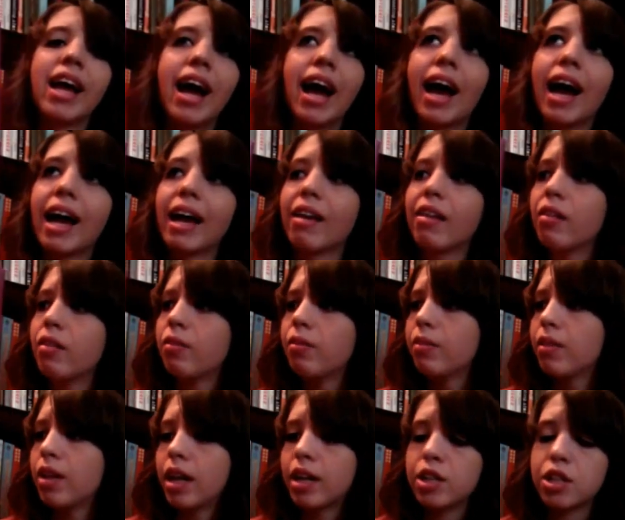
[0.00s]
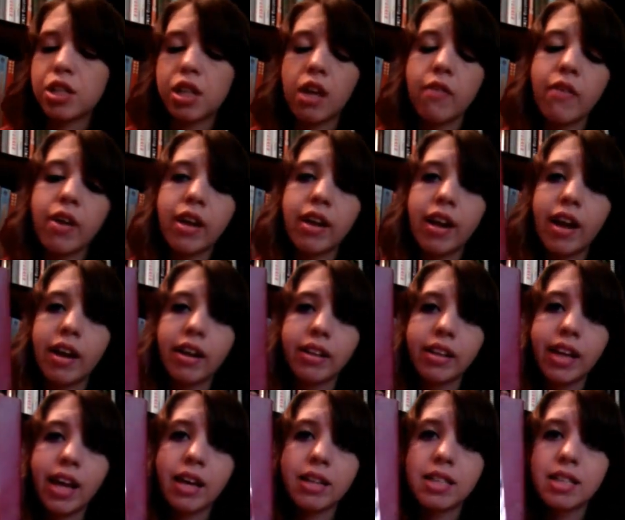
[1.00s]
I I just love it.
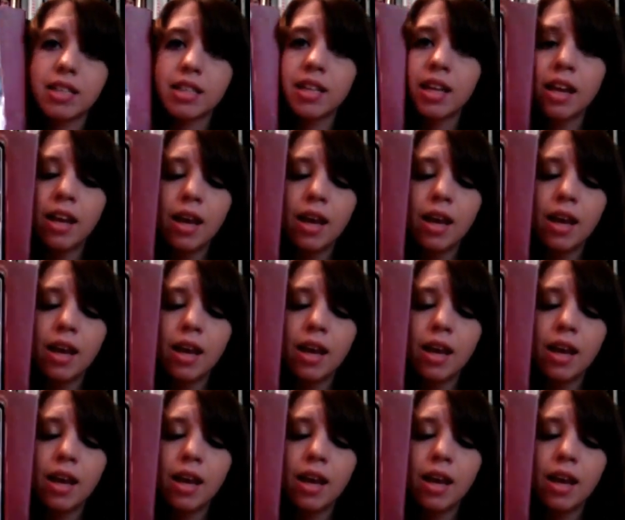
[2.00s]
Yes,